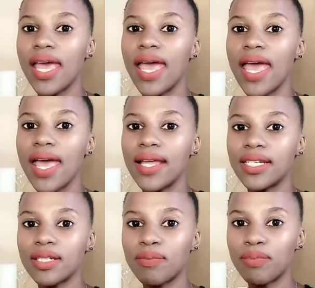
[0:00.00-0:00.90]

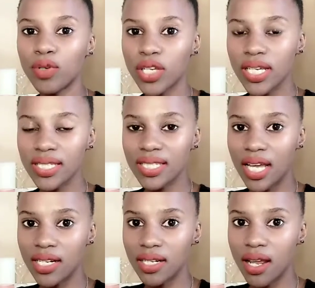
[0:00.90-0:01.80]
and bookings
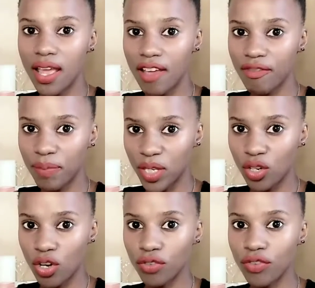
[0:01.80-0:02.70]
that have been
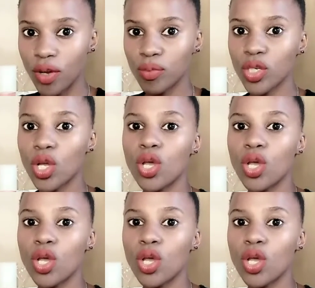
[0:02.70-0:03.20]
confirmed.